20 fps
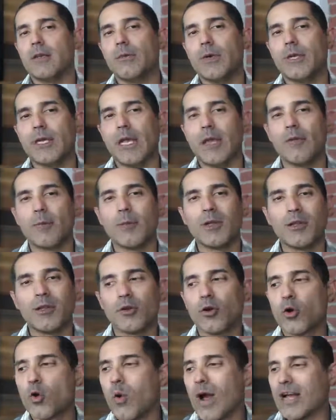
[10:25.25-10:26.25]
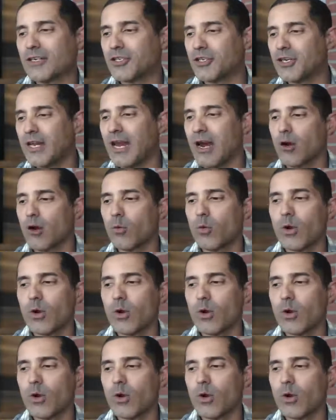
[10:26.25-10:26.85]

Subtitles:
and we gave them a little questionnaire.